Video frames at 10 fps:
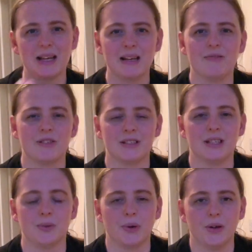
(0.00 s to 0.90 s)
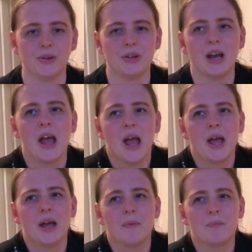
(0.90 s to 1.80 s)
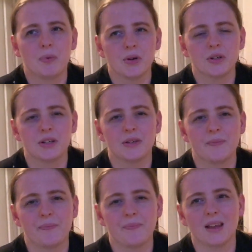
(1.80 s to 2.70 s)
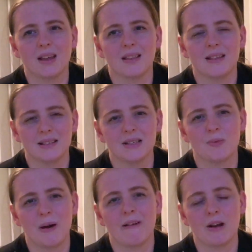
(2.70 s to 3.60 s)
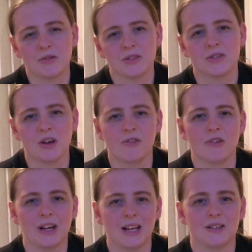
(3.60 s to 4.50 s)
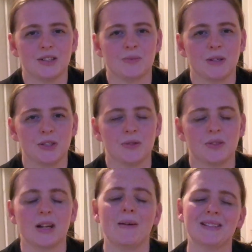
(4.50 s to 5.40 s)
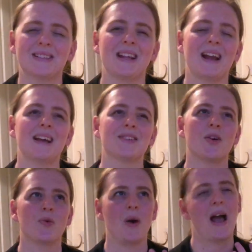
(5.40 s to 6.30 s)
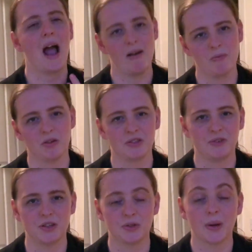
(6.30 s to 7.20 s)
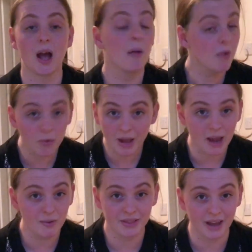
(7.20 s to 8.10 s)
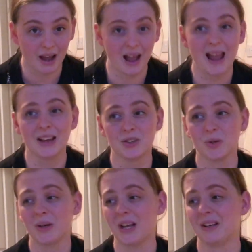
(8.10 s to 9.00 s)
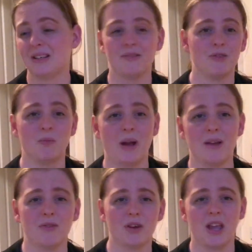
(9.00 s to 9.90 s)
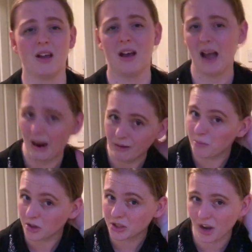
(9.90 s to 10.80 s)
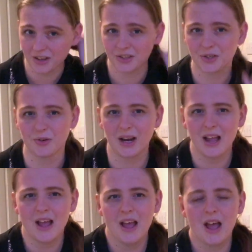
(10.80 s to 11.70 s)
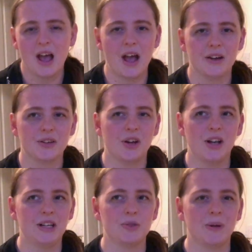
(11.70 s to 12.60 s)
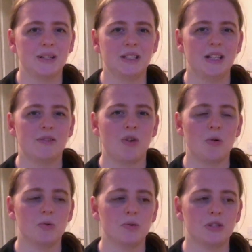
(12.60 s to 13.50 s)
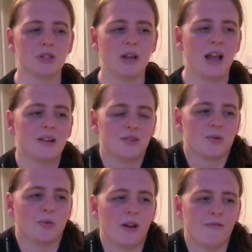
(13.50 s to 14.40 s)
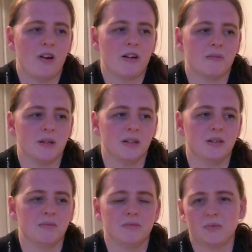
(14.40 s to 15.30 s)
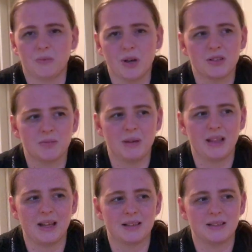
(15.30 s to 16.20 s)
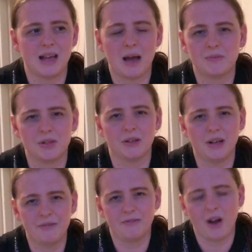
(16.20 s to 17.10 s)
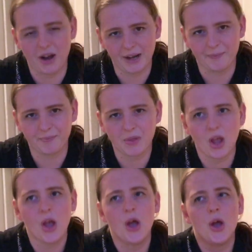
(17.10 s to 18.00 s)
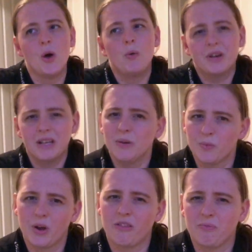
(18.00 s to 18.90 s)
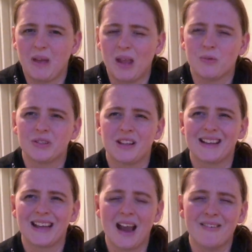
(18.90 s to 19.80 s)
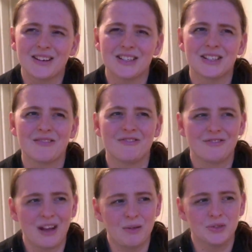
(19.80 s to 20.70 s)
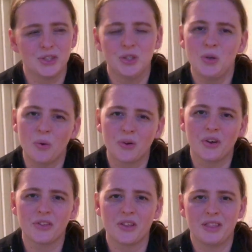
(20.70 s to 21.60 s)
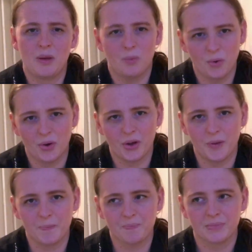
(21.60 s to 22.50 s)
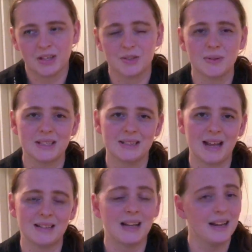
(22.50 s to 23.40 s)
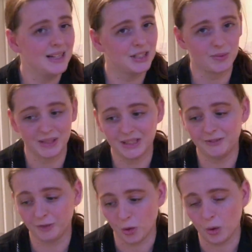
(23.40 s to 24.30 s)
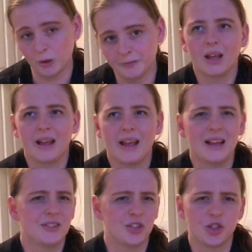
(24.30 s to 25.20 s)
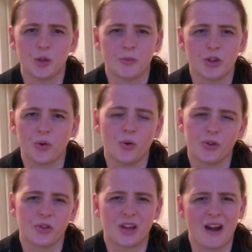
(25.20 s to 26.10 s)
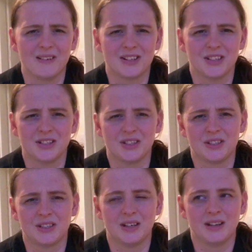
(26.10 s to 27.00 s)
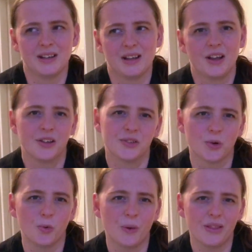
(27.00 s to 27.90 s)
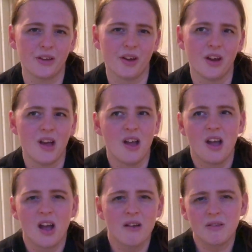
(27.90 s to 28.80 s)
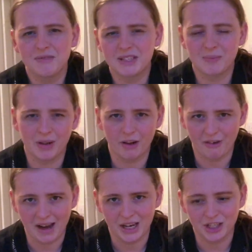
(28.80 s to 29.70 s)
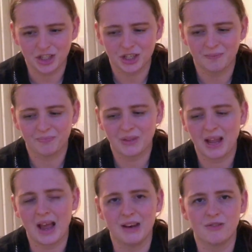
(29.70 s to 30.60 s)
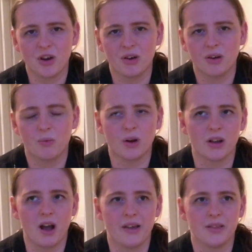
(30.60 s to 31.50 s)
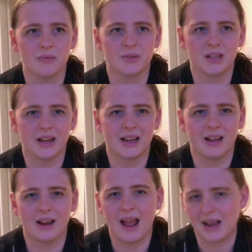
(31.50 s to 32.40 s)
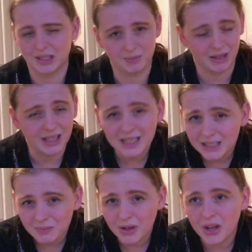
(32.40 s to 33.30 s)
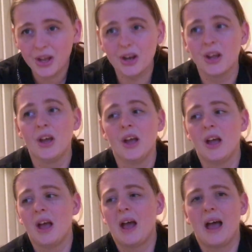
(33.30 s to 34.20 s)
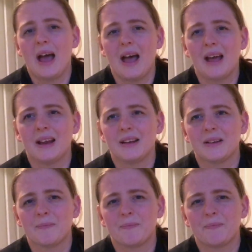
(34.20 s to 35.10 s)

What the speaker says: make a difference in the world. But this is where I also start running into some issues. Now, as I said, it has got quite a Harry Potter feel to it. I'm okay with that. I enjoy a different way of looking at a Harry Potter kind of story. And early 20-year-olds in a school environment works for me. That's absolutely fine. What didn't work for me was that the characters felt younger than they were. So as I said, Teddy is 24. It is assumed that all the other characters at school with her are of similar age. And you've got one guy that was like an ex-policeman, and